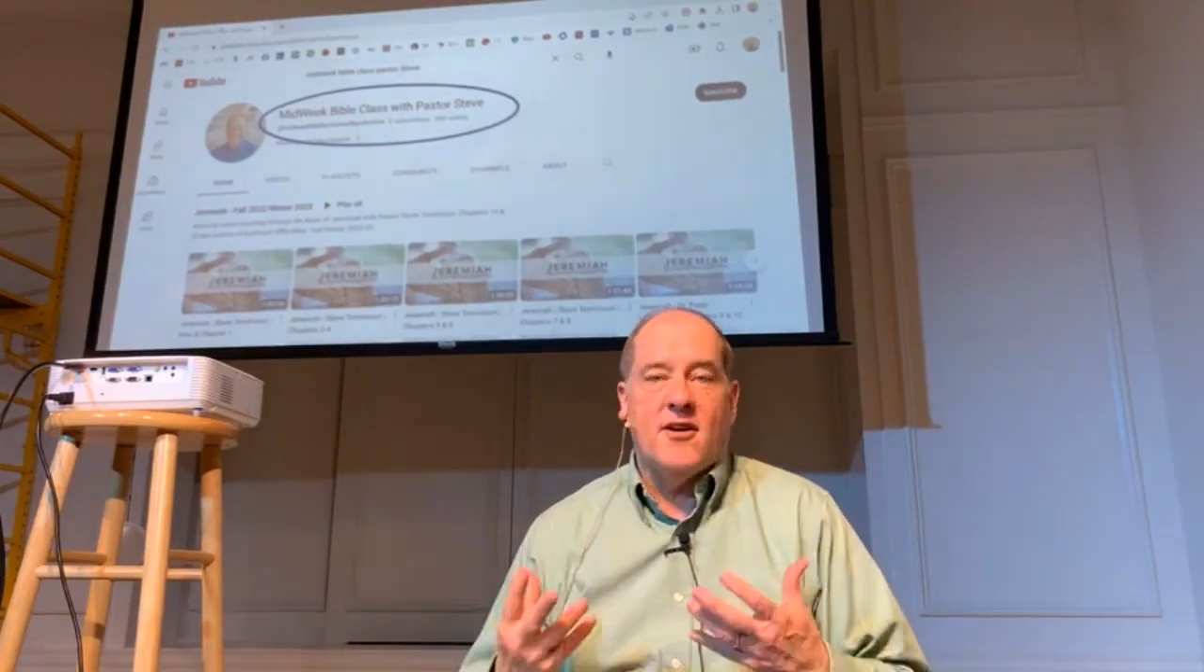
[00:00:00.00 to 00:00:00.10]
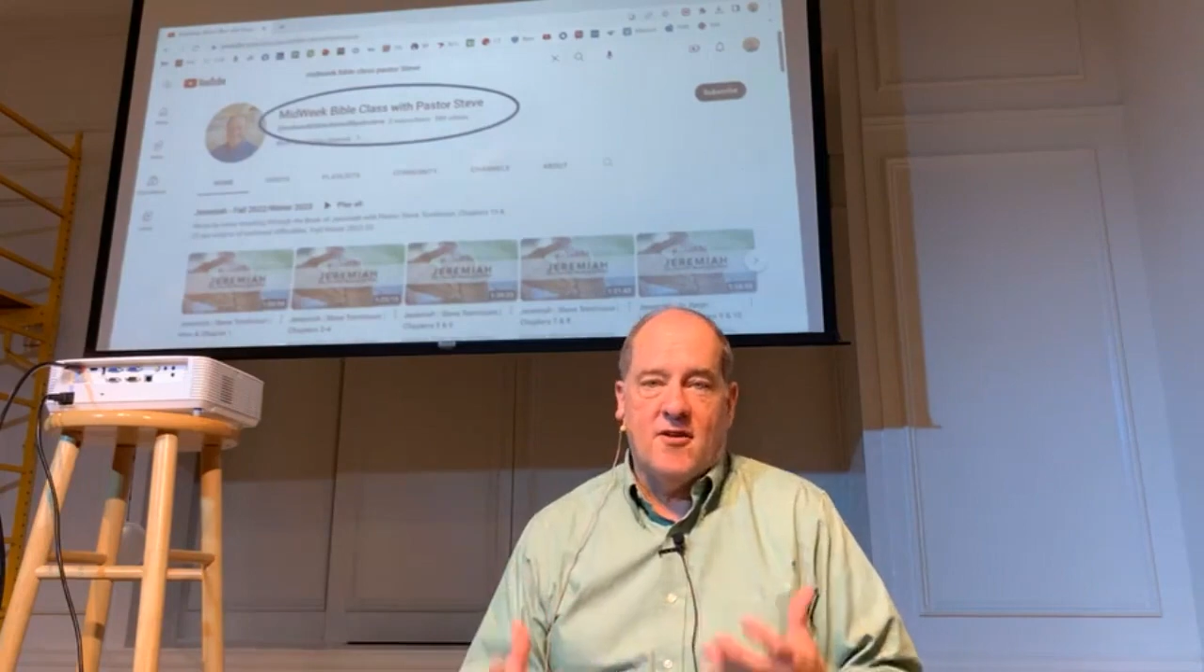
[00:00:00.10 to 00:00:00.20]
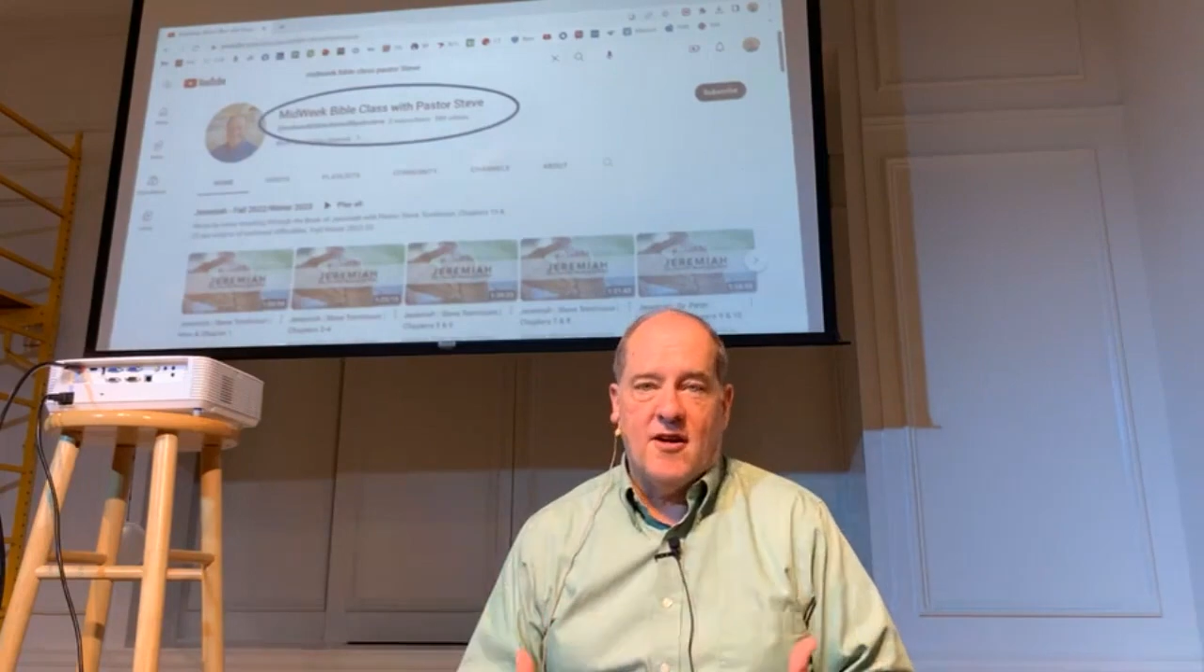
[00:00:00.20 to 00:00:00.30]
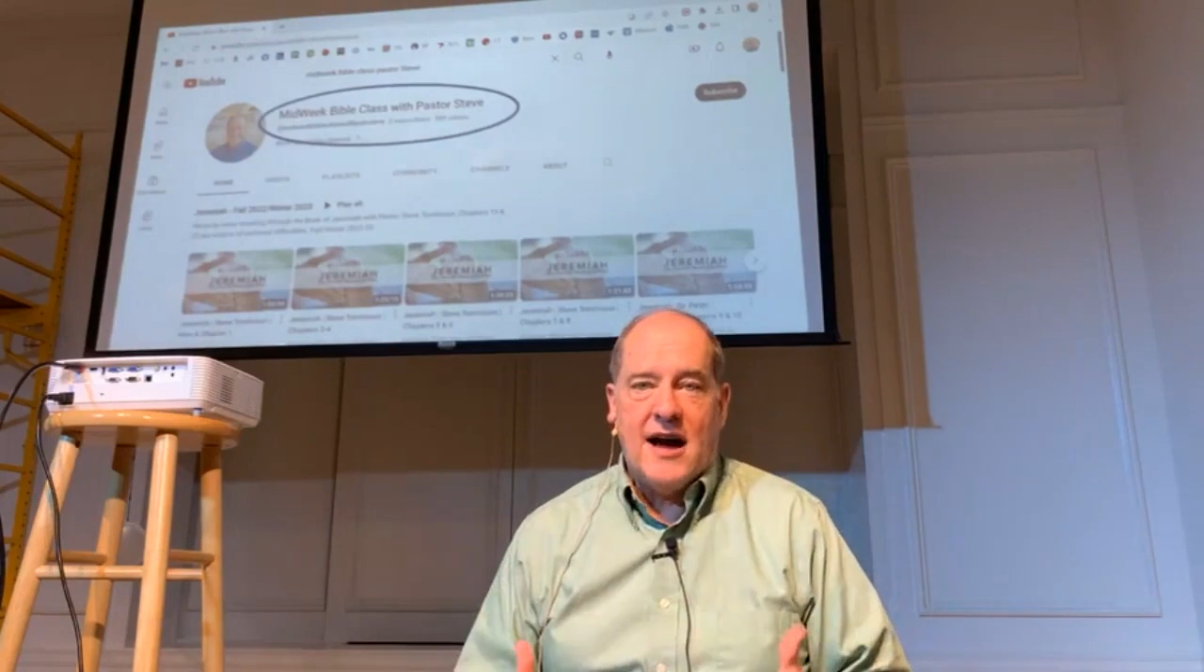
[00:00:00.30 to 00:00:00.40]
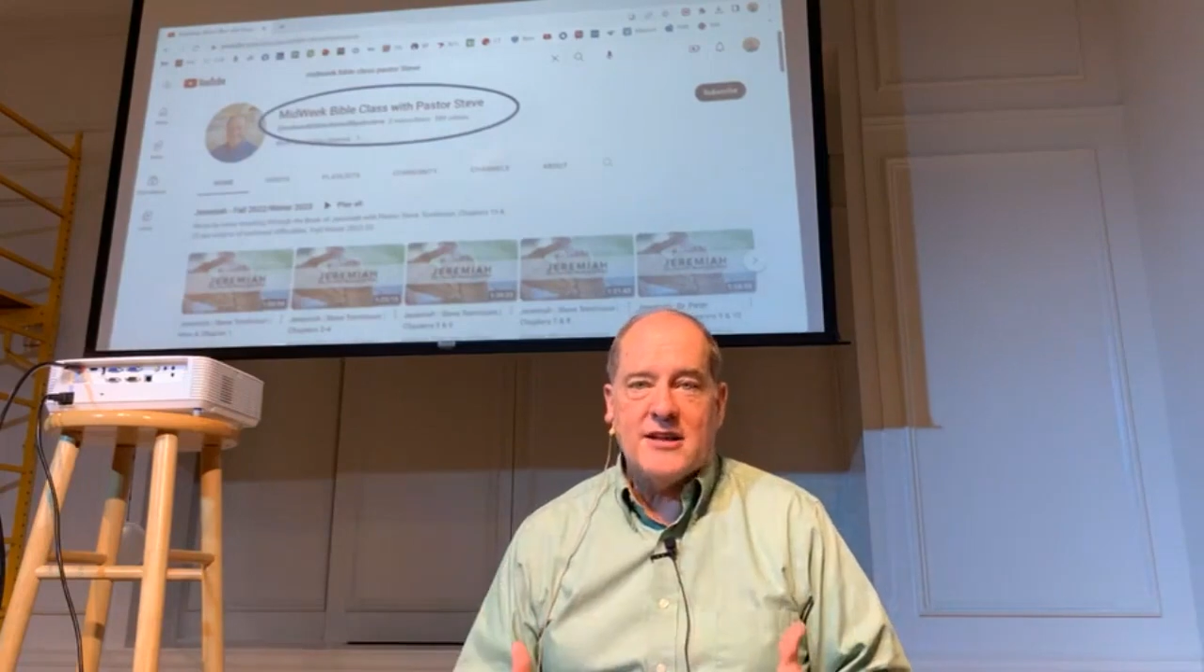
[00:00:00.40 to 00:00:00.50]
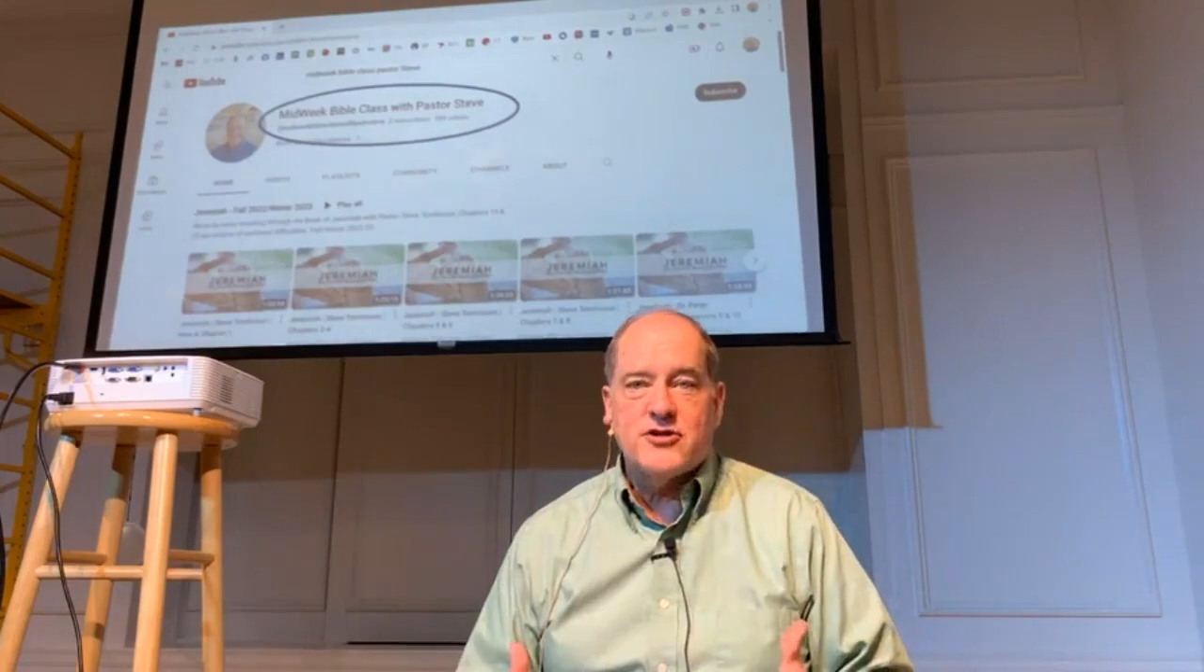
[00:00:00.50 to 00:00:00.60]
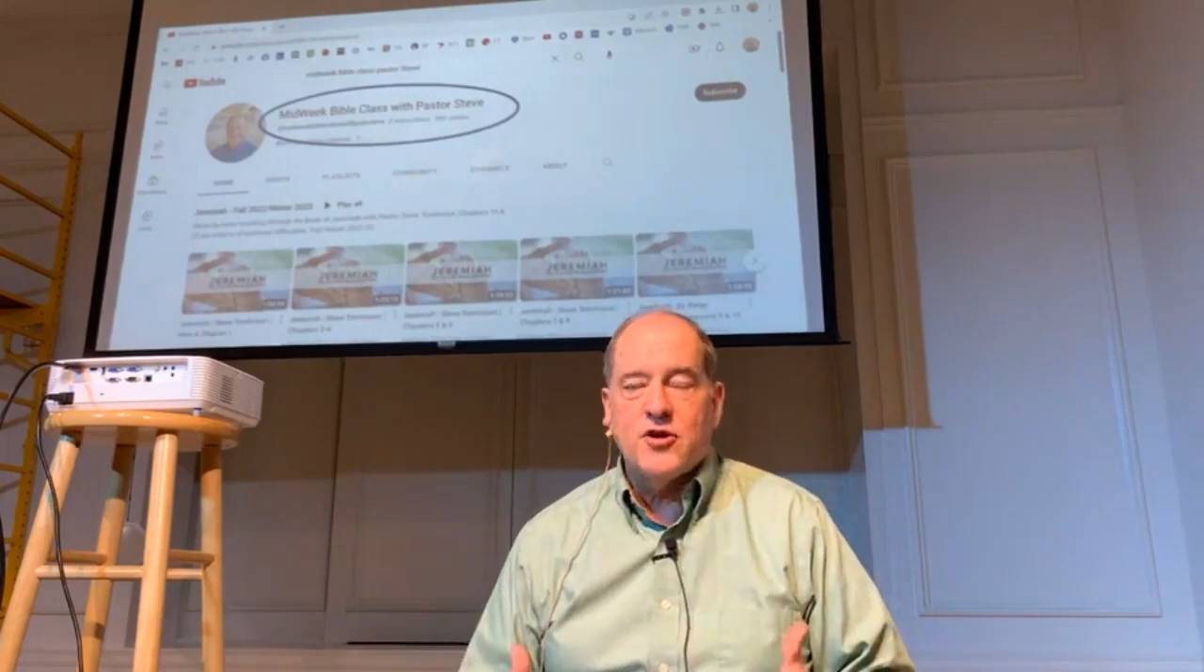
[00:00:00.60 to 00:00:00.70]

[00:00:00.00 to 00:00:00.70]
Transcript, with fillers: a lot.